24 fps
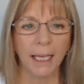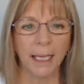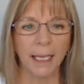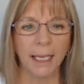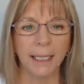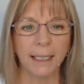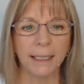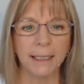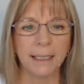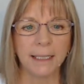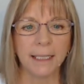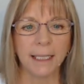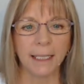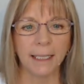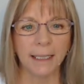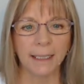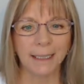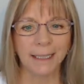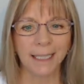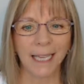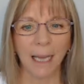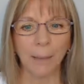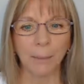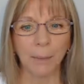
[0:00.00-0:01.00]
it
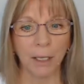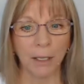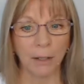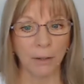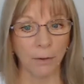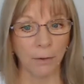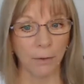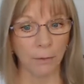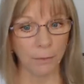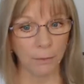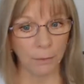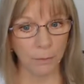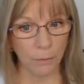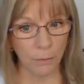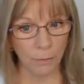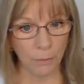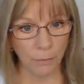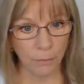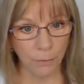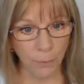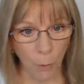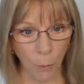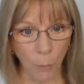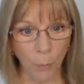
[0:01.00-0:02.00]
is coming
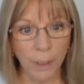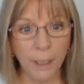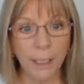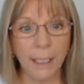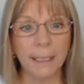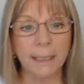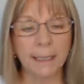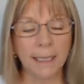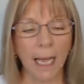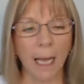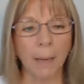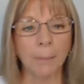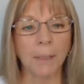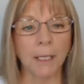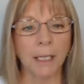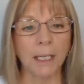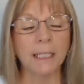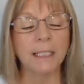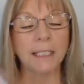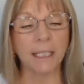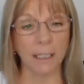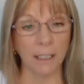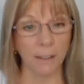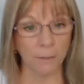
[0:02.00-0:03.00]
forward, it's
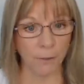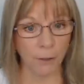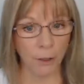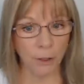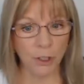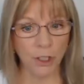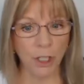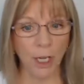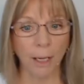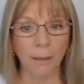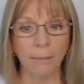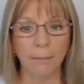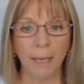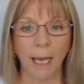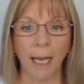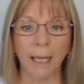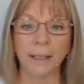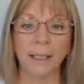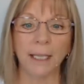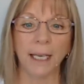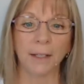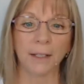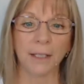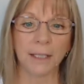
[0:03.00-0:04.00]
in the future, and
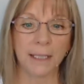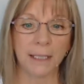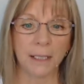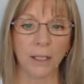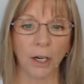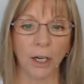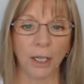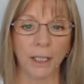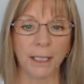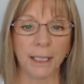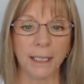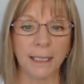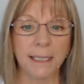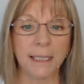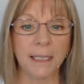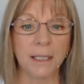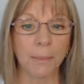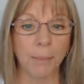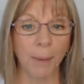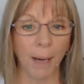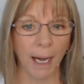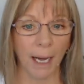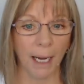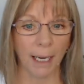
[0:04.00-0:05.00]
the other side is the
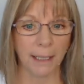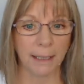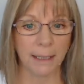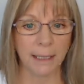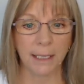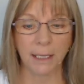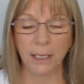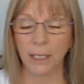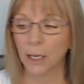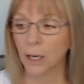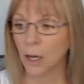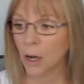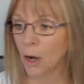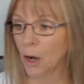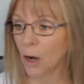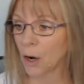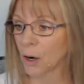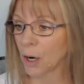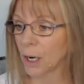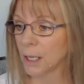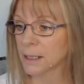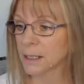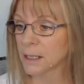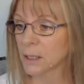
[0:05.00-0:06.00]
past. All
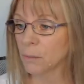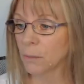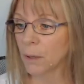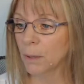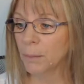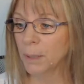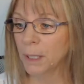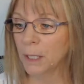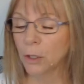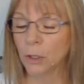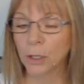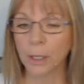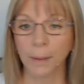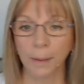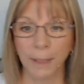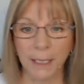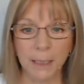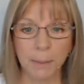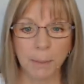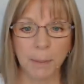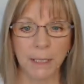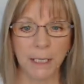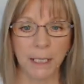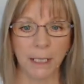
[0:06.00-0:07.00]
right, so when we look at
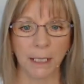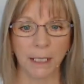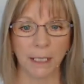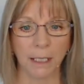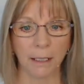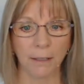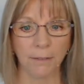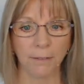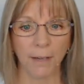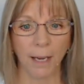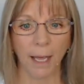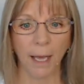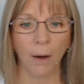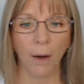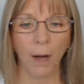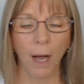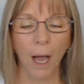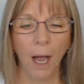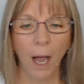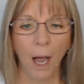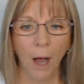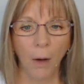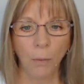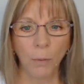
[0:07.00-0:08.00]
this particular flower,
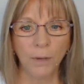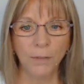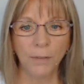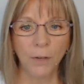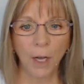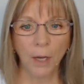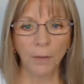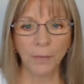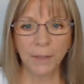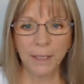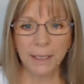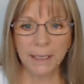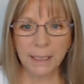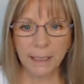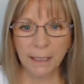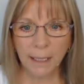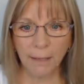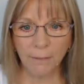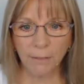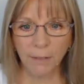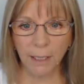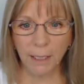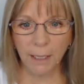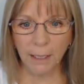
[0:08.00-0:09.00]
we've got this
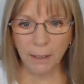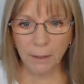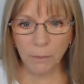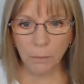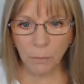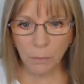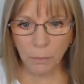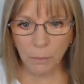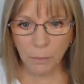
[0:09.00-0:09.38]
lovely,